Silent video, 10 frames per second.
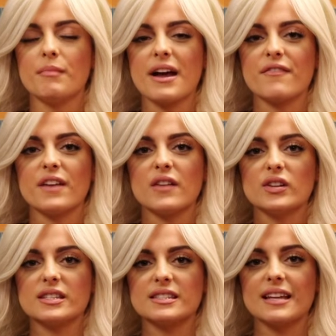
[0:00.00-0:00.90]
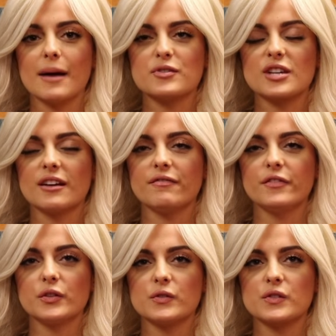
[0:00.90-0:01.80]
My favorite Snapchat
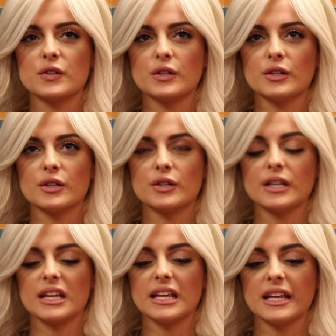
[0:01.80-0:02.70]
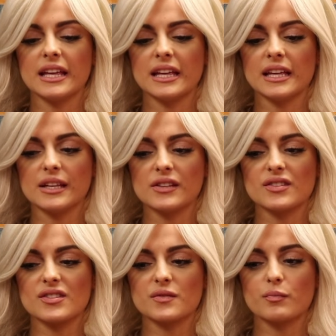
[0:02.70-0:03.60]
filter
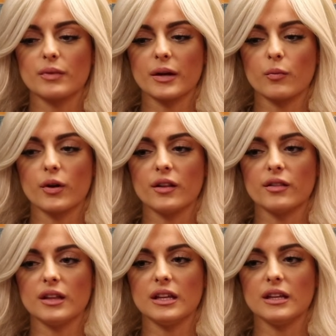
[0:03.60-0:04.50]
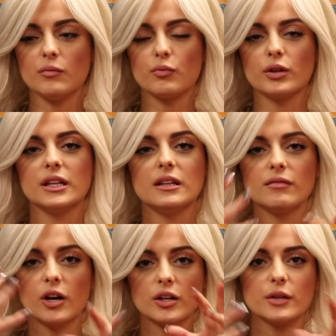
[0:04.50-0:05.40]
is like one of the really
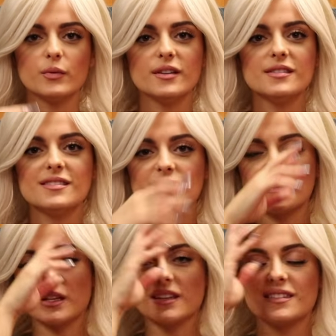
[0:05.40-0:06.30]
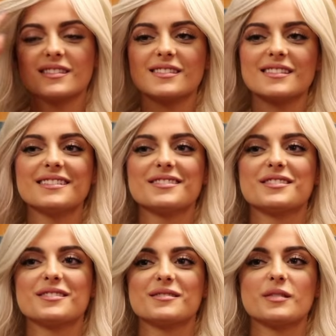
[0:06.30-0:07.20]
ugly ones because it's
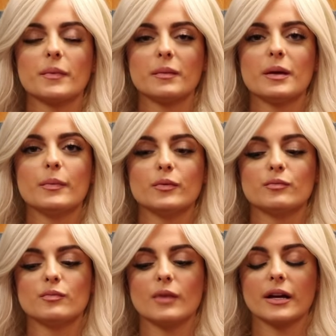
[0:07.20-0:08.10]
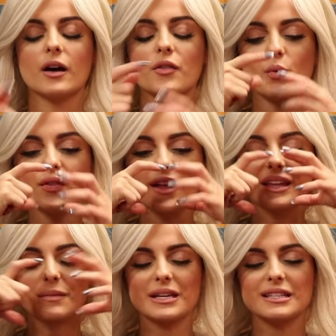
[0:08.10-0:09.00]
something people like uh, the one that
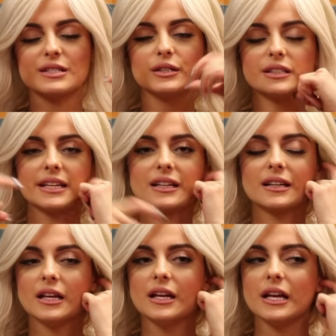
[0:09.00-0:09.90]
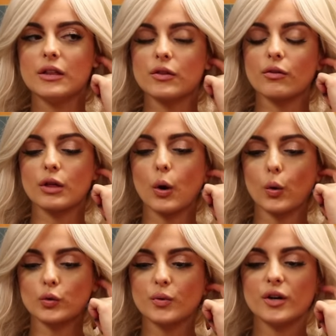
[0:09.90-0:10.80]
like makes you look like either the
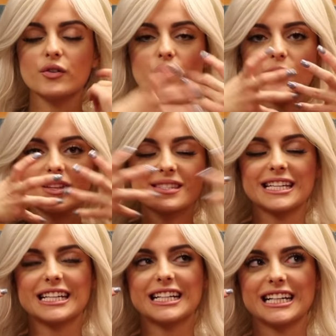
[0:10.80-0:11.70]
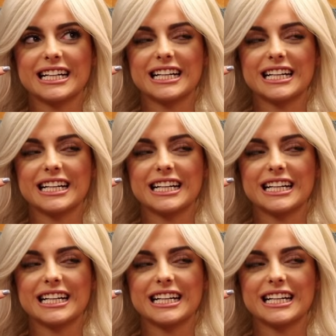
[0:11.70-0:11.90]
old one or the one that's like